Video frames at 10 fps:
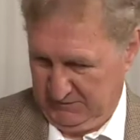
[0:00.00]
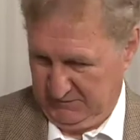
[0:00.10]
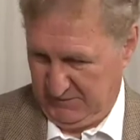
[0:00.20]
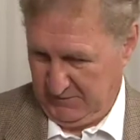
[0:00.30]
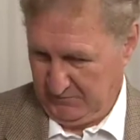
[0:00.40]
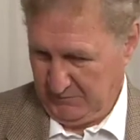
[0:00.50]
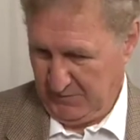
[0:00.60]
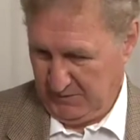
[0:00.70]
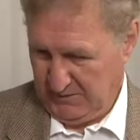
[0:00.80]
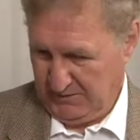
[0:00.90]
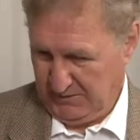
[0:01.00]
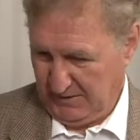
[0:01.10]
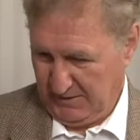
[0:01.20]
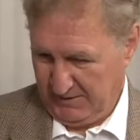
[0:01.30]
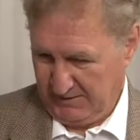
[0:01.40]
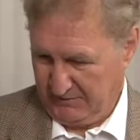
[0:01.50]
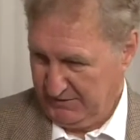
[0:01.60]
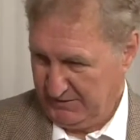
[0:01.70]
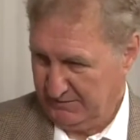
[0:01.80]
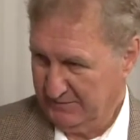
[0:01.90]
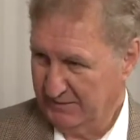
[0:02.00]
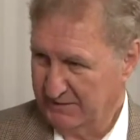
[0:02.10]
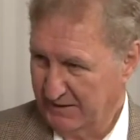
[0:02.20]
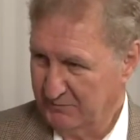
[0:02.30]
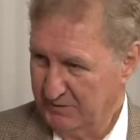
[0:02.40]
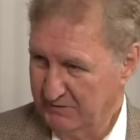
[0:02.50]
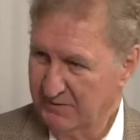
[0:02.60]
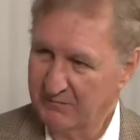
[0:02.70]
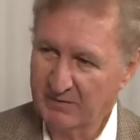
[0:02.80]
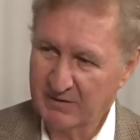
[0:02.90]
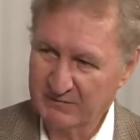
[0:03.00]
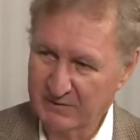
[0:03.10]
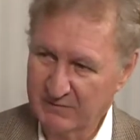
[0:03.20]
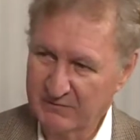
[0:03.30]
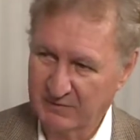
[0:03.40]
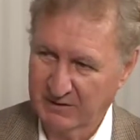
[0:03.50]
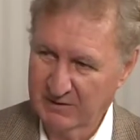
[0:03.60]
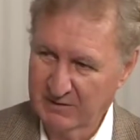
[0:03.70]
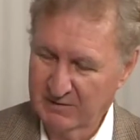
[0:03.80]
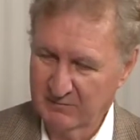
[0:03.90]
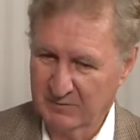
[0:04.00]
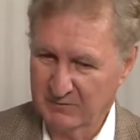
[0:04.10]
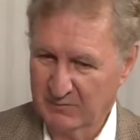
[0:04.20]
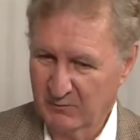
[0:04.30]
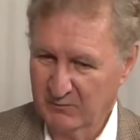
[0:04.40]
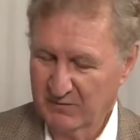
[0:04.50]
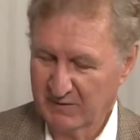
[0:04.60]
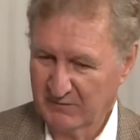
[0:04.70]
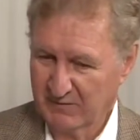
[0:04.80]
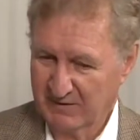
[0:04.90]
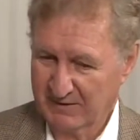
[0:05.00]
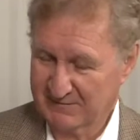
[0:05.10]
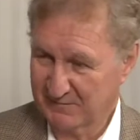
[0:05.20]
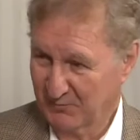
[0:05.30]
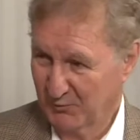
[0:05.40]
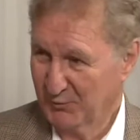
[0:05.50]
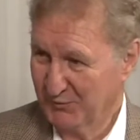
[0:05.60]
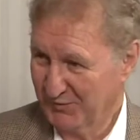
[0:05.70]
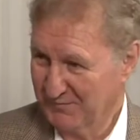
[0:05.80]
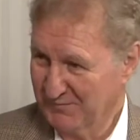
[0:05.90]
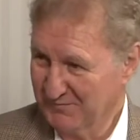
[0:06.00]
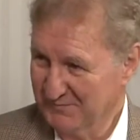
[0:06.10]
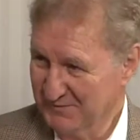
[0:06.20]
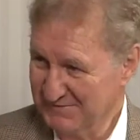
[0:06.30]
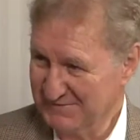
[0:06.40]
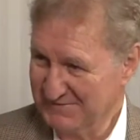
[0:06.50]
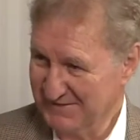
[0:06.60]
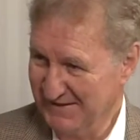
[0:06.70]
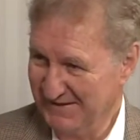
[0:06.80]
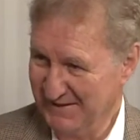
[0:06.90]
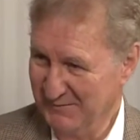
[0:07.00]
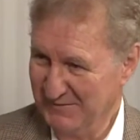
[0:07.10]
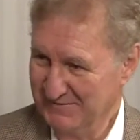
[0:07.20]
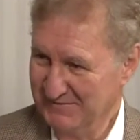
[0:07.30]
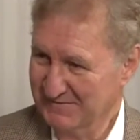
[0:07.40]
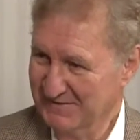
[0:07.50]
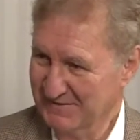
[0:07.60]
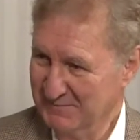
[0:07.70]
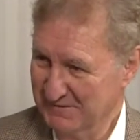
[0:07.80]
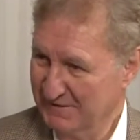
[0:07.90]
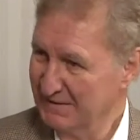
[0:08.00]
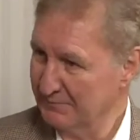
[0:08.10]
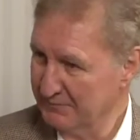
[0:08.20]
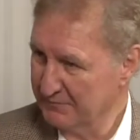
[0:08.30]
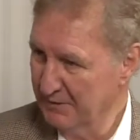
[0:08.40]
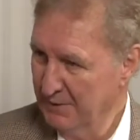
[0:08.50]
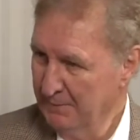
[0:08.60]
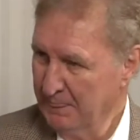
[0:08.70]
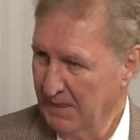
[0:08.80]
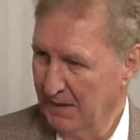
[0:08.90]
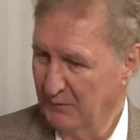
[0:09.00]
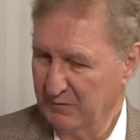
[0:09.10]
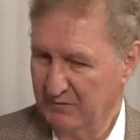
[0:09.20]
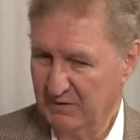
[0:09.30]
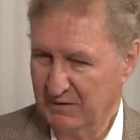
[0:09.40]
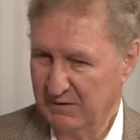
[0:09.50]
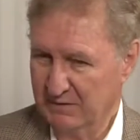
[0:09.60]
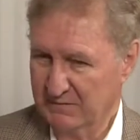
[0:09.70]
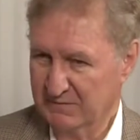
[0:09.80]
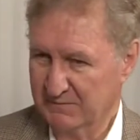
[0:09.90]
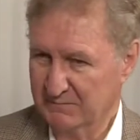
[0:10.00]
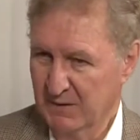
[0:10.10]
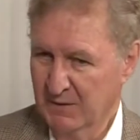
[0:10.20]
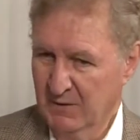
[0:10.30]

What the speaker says: So I agree, it can be a sunrise industry. But we also have to take some short-term measures, otherwise there's going to be an eclipse. And we see now some,